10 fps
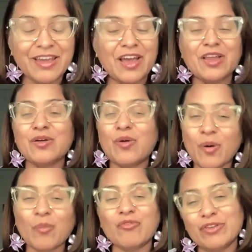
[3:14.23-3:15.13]
and
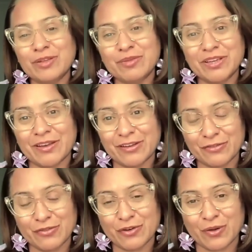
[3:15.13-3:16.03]
hopefully be
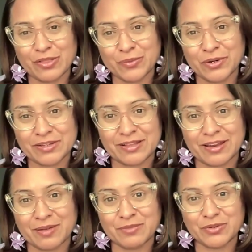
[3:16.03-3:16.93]
grateful for all the work that
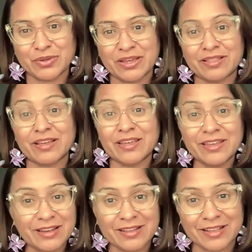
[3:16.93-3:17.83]
I'm doing and the
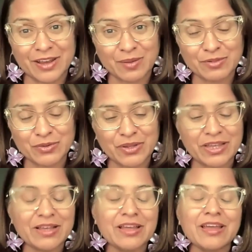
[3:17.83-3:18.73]
healing that I'm
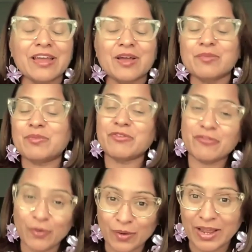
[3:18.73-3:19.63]
doing. But
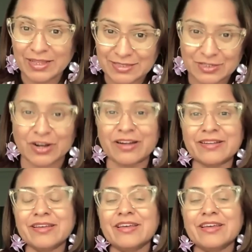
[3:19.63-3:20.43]
before I start